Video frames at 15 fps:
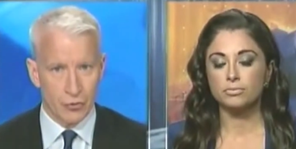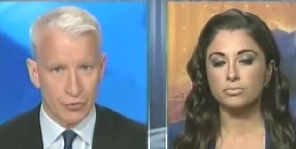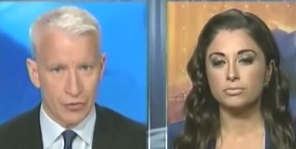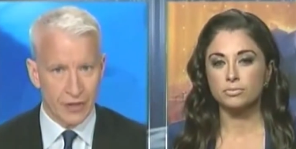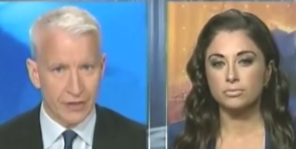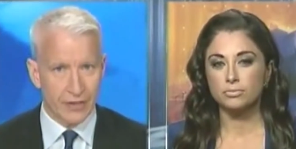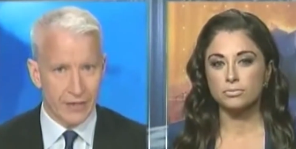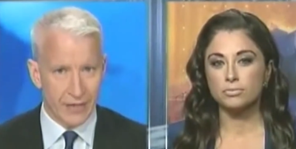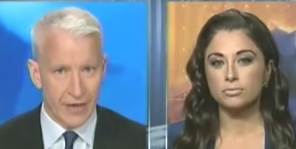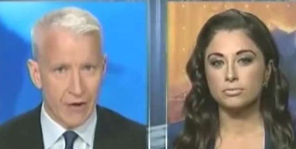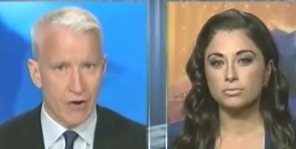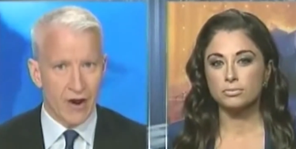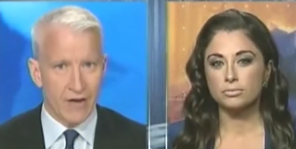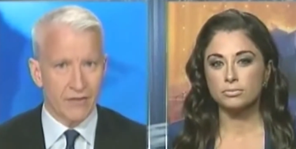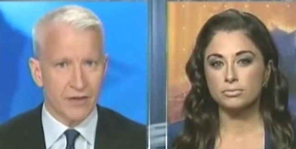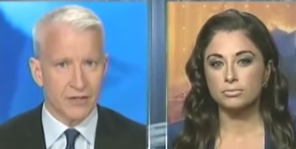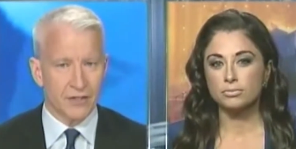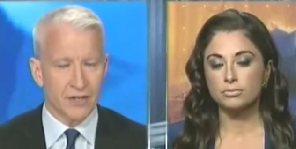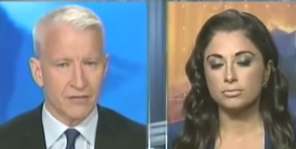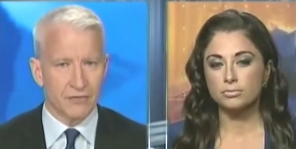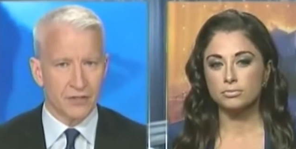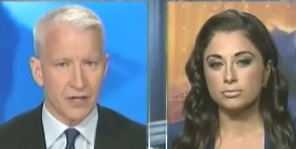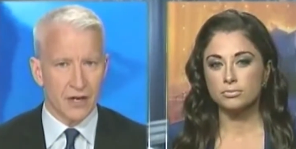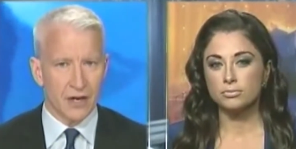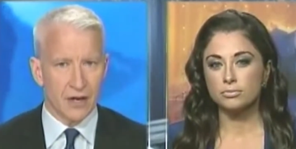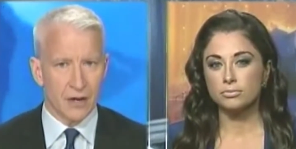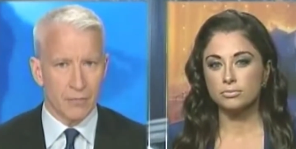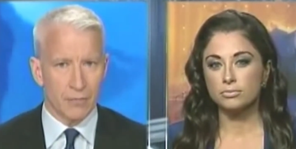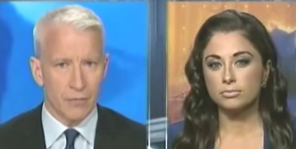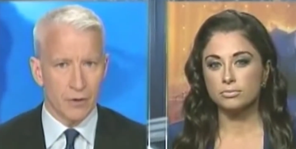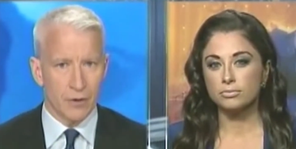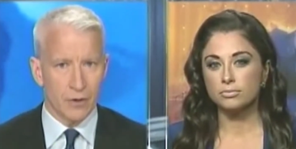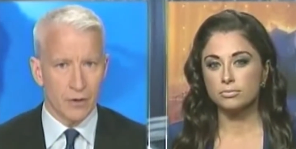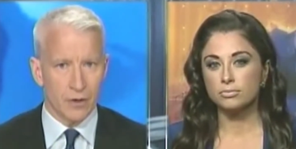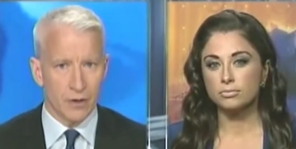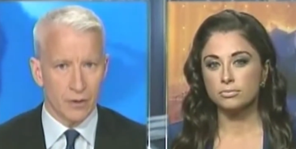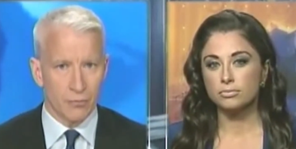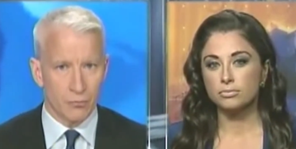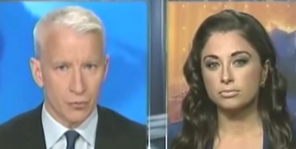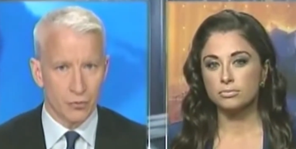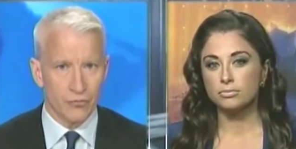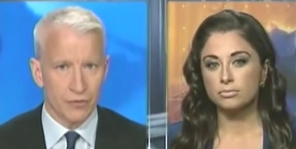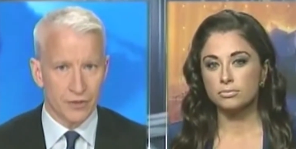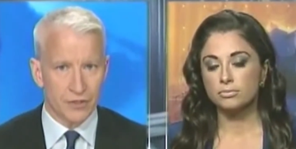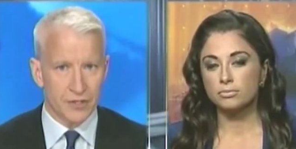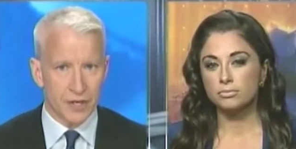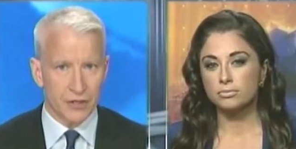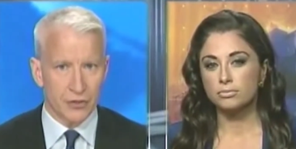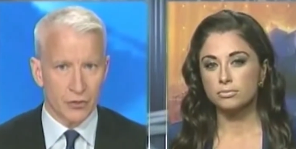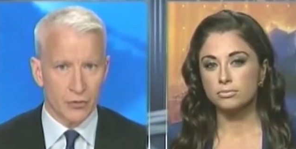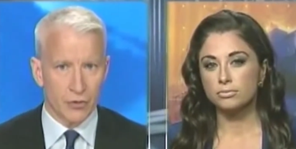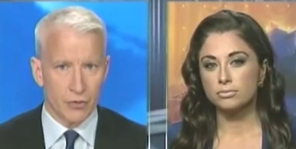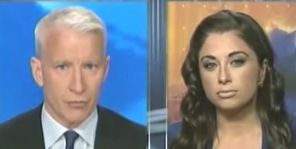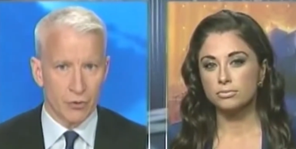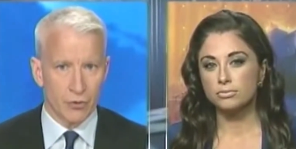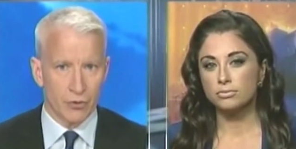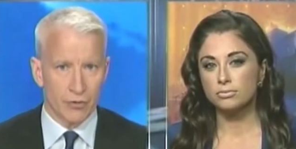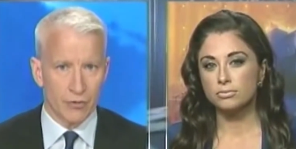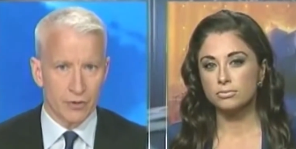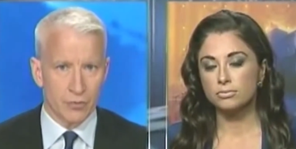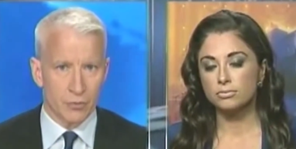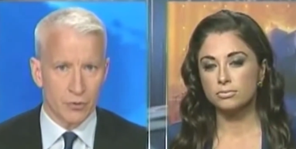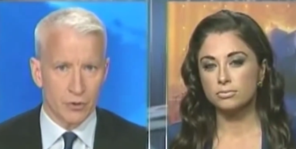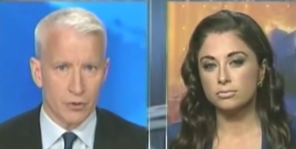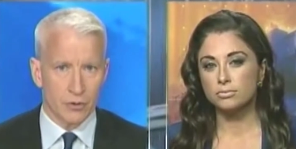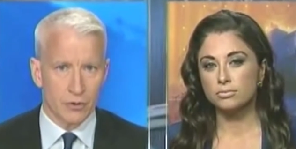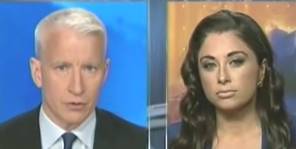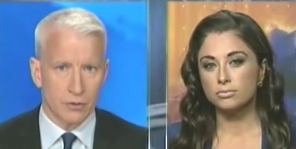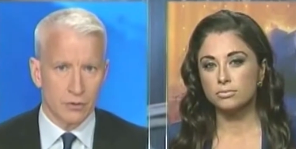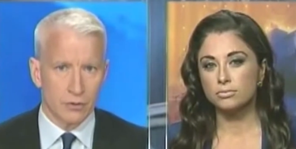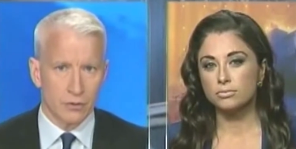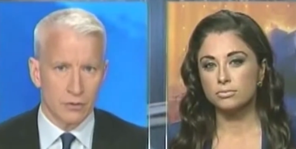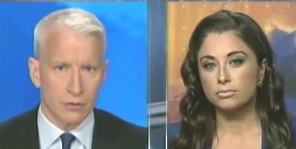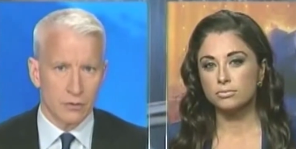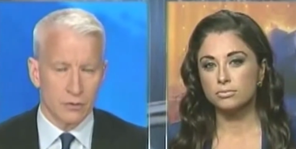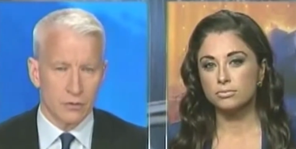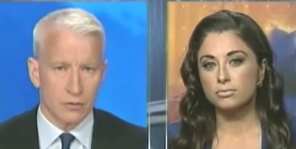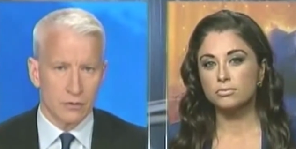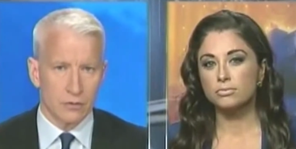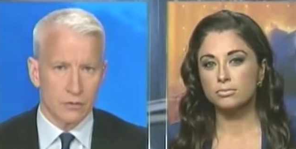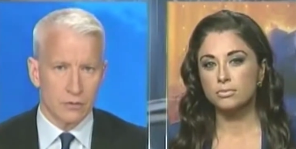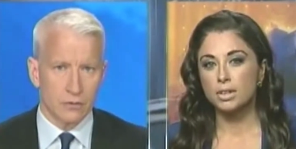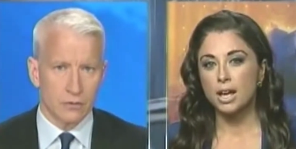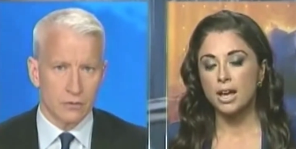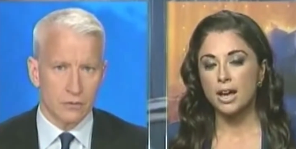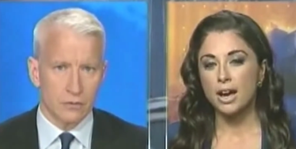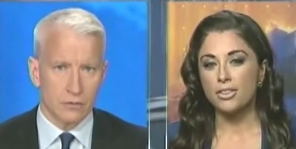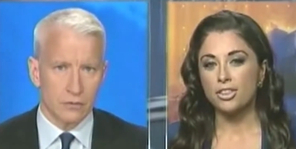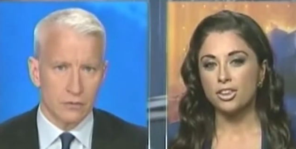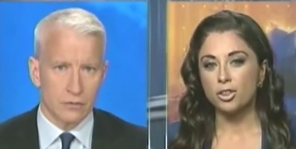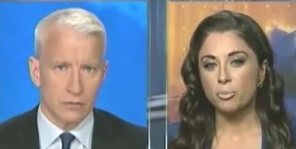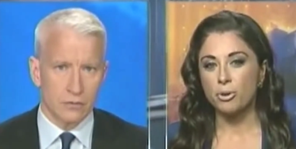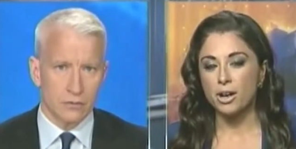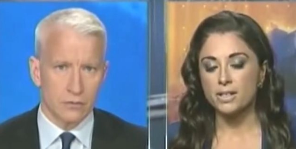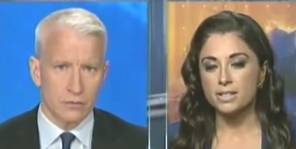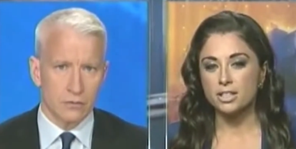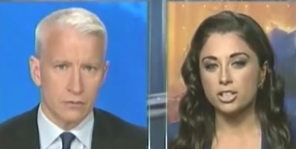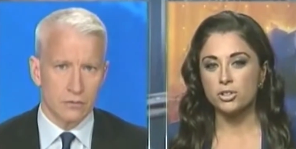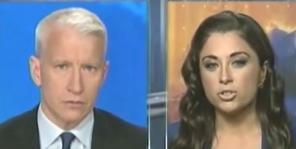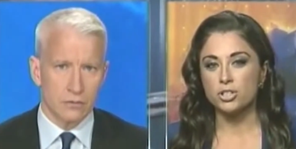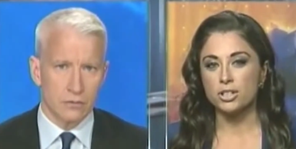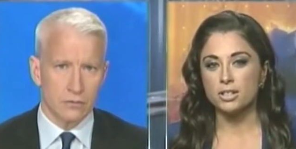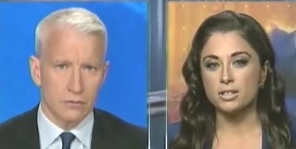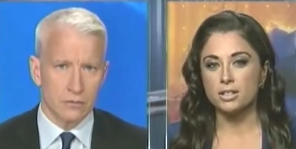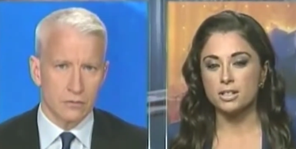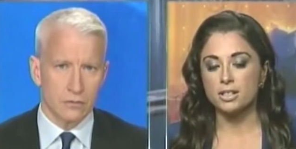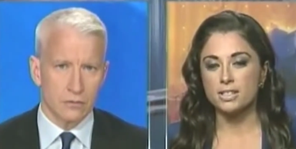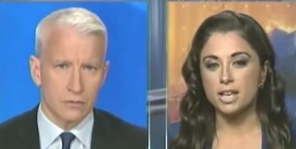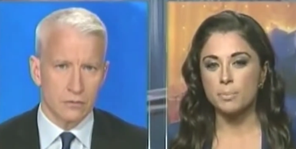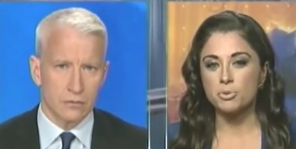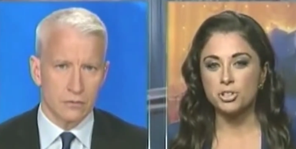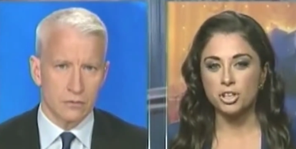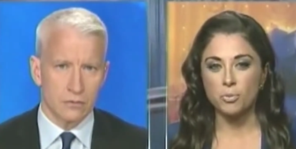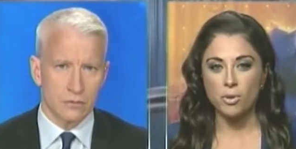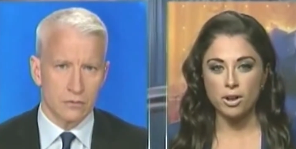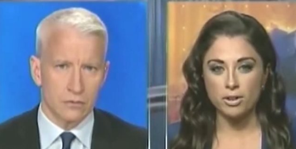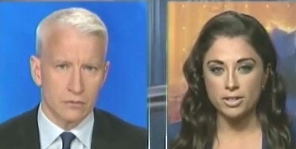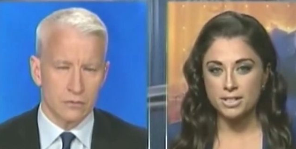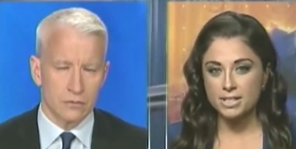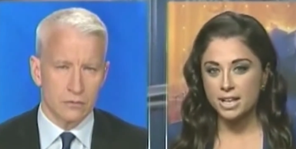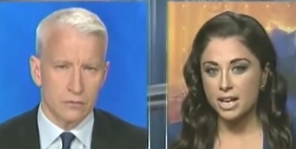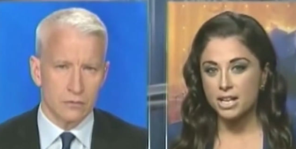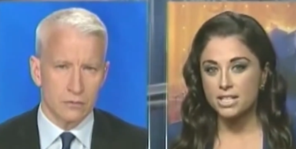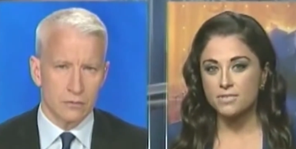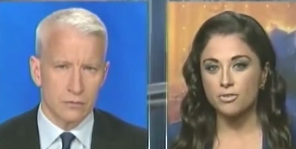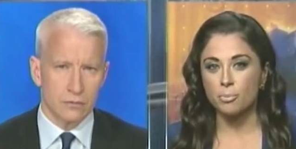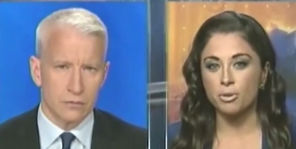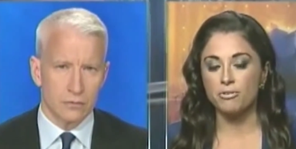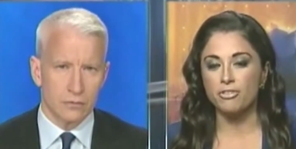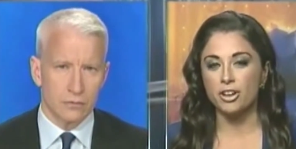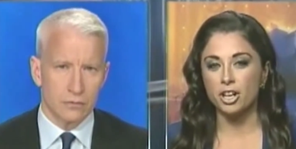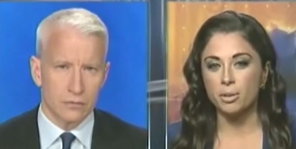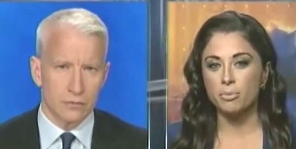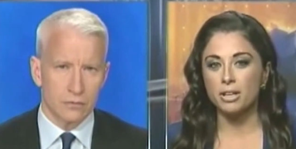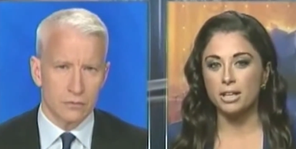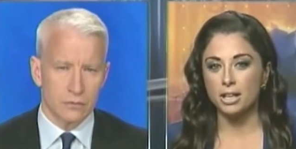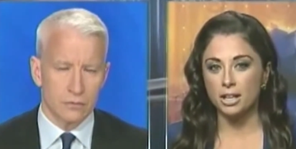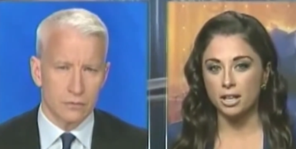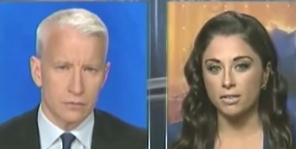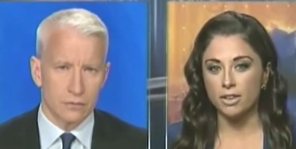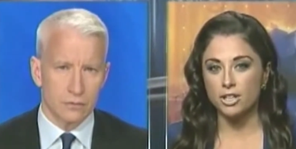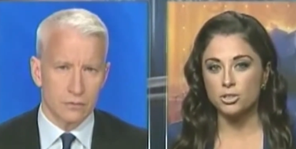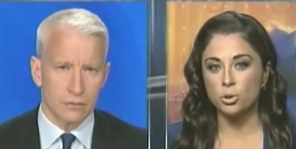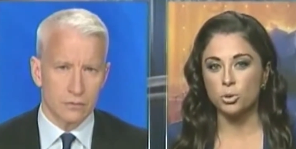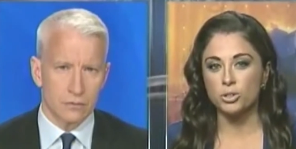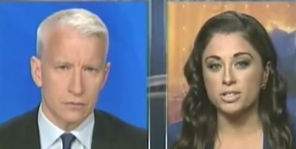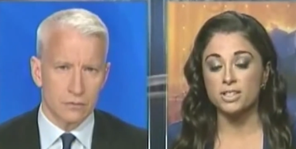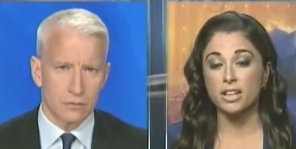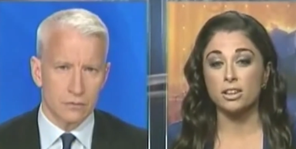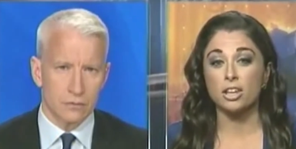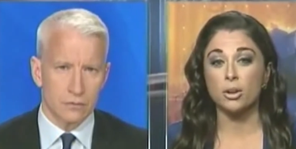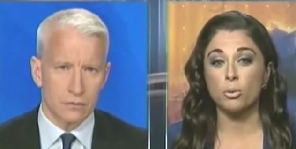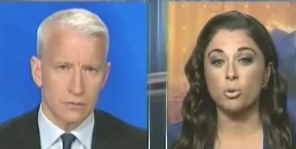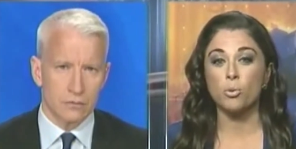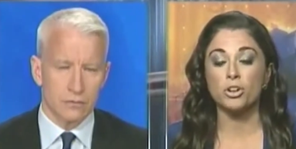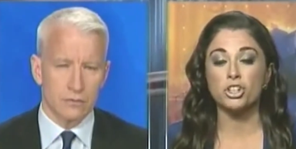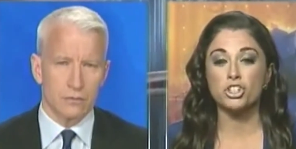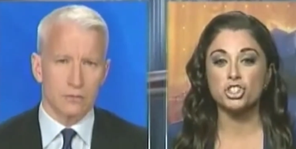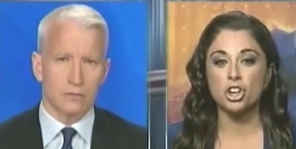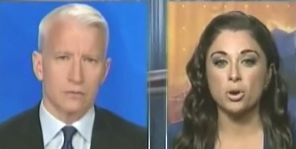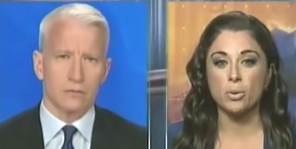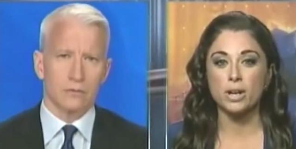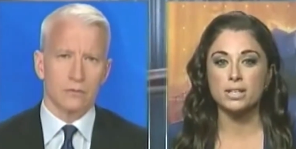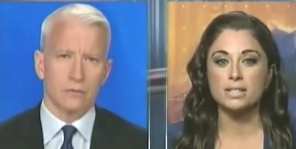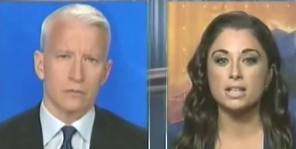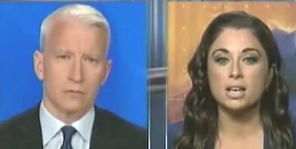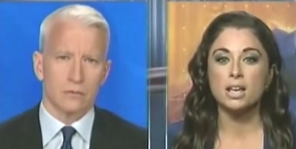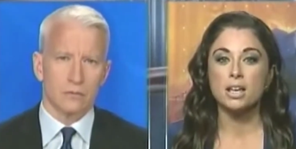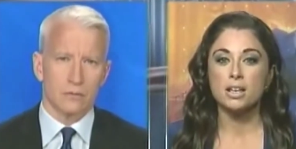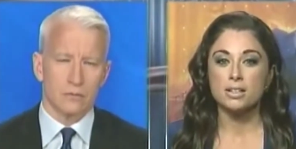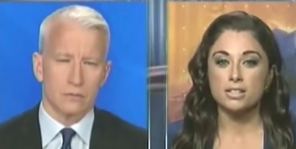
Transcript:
Speaker 1: who think that they are having a tough time uh, proving second-degree murder at this point.
Speaker 2: I think the prosecution has done exceptionally well in this case. From the very beginning, they told us that they were going to show us